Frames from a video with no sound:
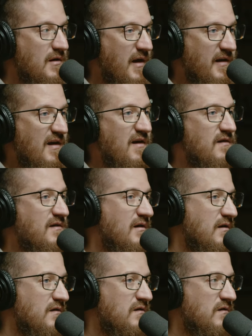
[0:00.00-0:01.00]
like he's in
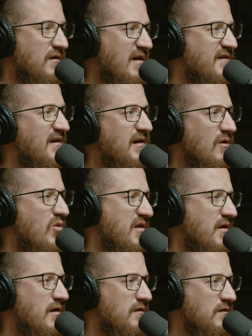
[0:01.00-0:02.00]
us, he's in it
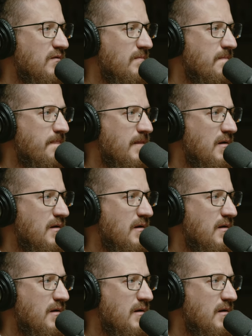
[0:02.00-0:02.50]
with us. Mm-hmm.